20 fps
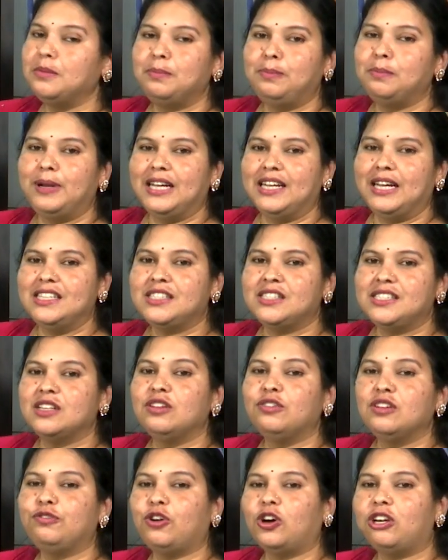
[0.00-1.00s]
plus
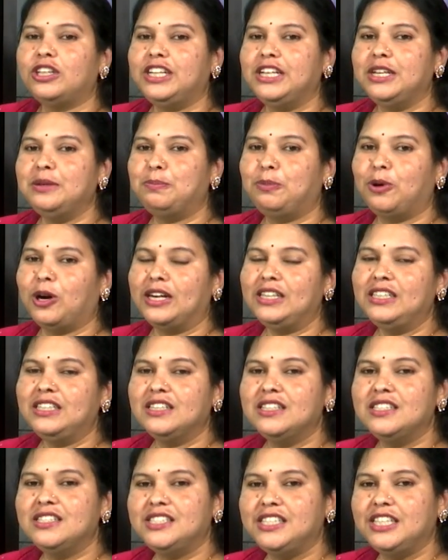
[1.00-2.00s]

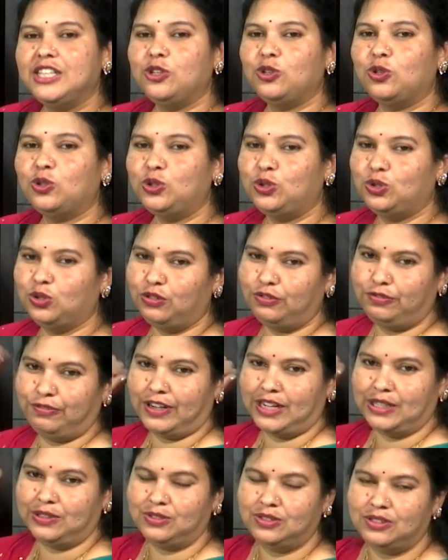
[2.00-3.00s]

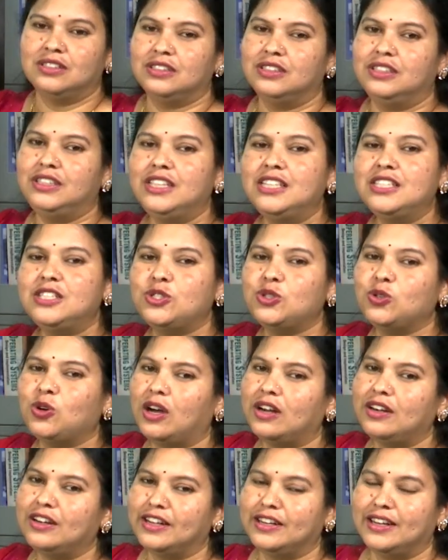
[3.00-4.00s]
40.025. These two
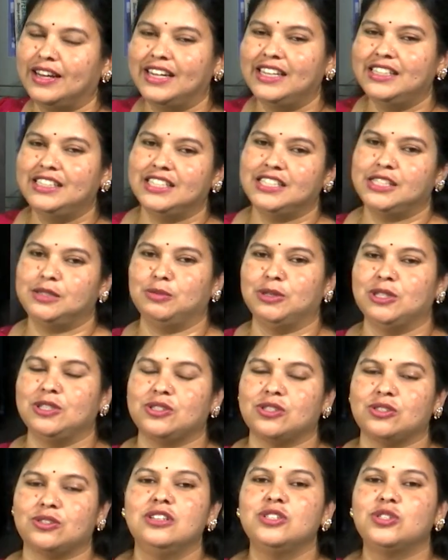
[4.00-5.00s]
are unlike
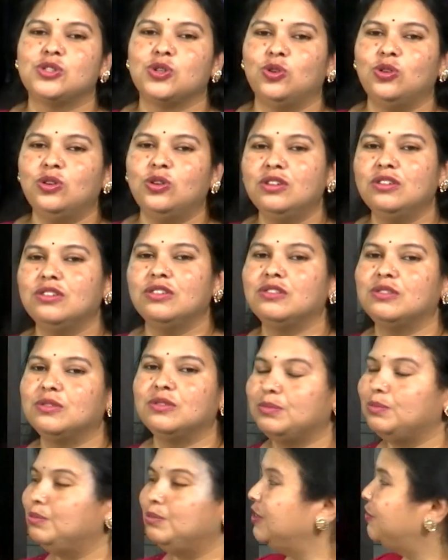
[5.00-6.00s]
decimals. So,
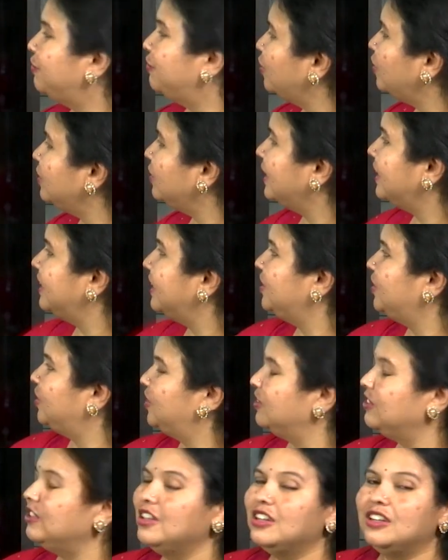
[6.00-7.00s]
before
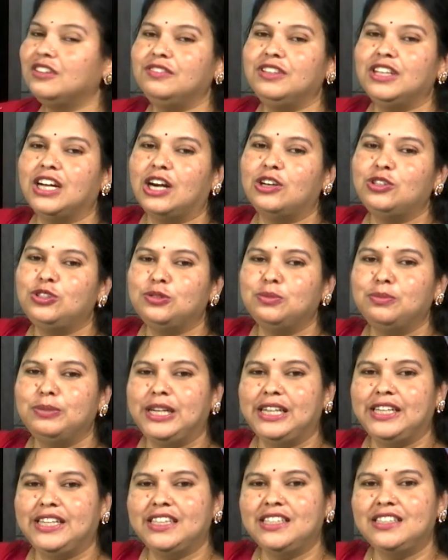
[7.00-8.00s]
addition we have to
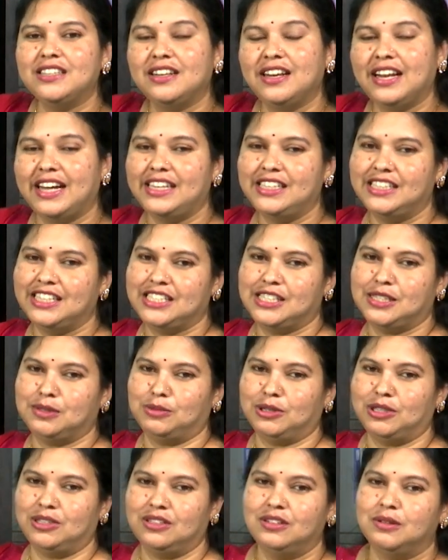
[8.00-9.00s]
make it like
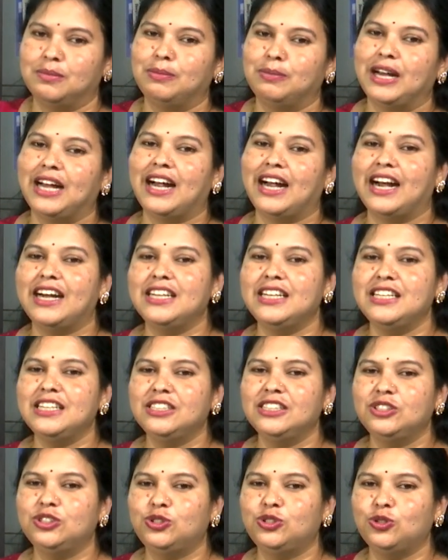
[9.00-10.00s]
decimal by adding
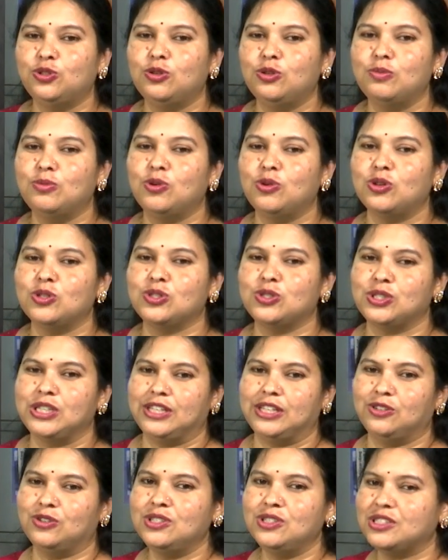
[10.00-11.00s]
2 more
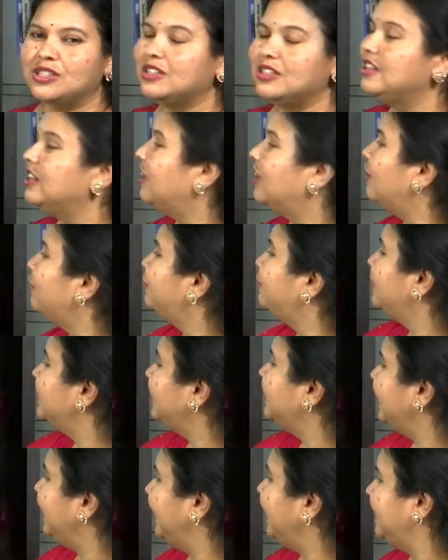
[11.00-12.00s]
zeros after
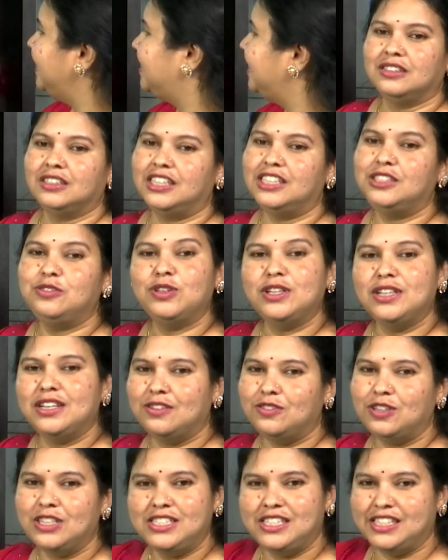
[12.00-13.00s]
8. It will
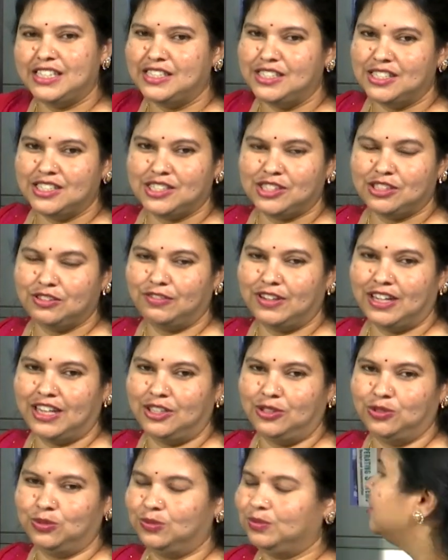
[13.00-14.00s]
never changes the
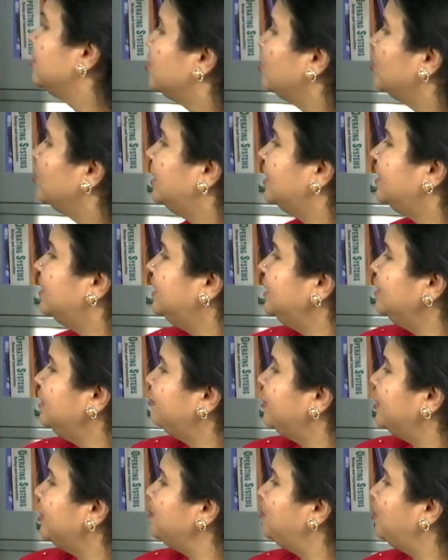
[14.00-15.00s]
value. So,
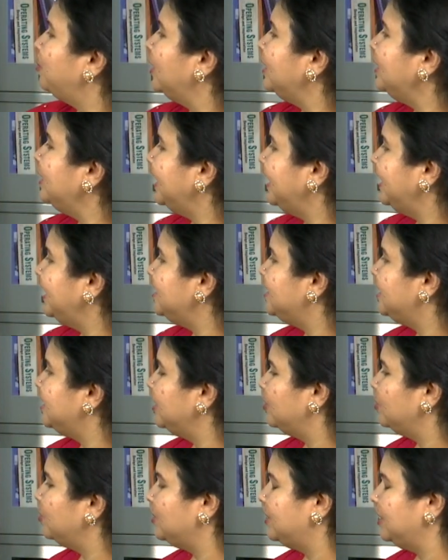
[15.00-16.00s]

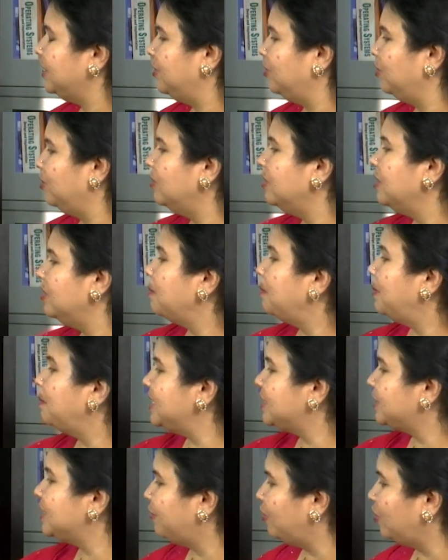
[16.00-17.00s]
35.800
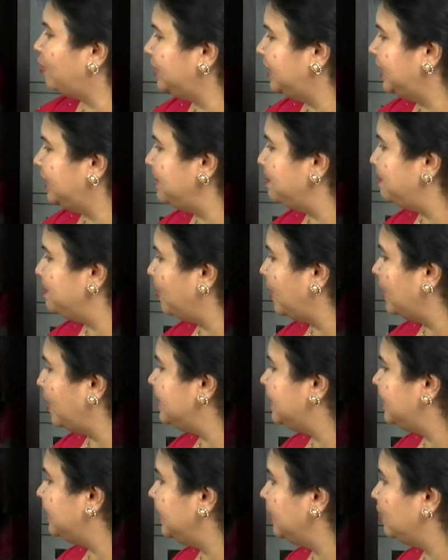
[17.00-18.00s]
plus
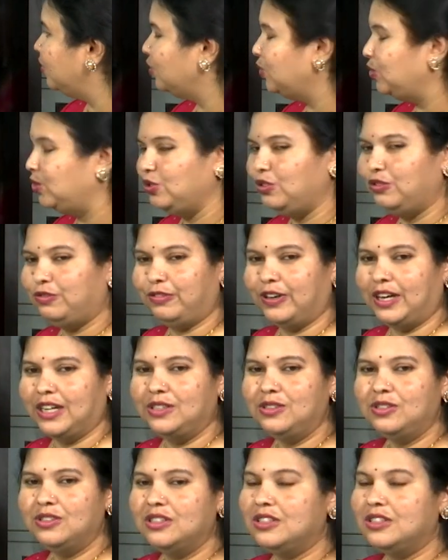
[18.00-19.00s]
40.025